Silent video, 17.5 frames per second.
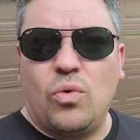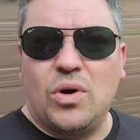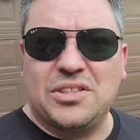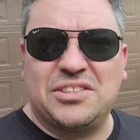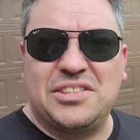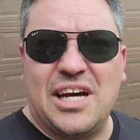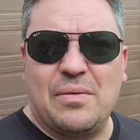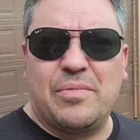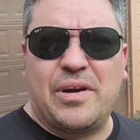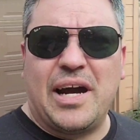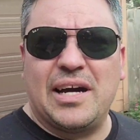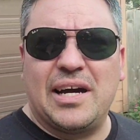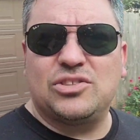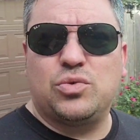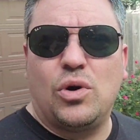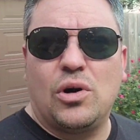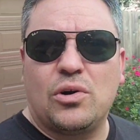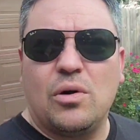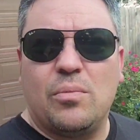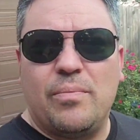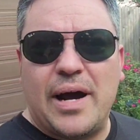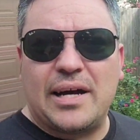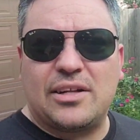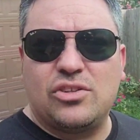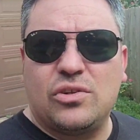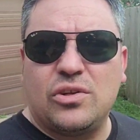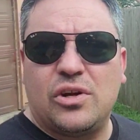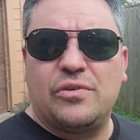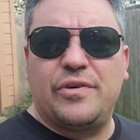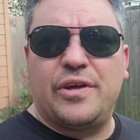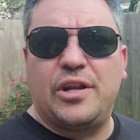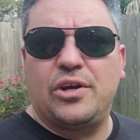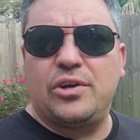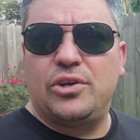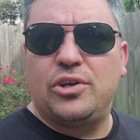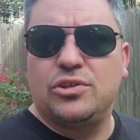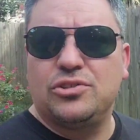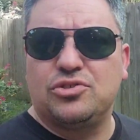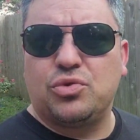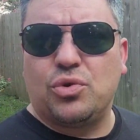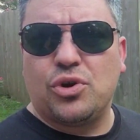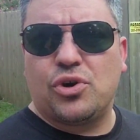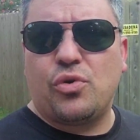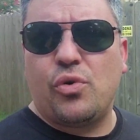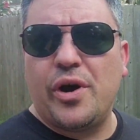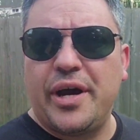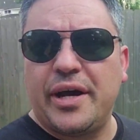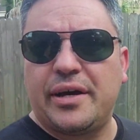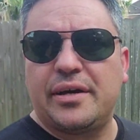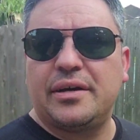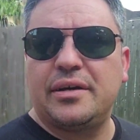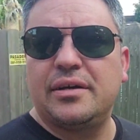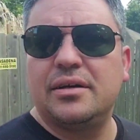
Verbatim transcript: What's up guys? Welcome back to another video. Just real quick.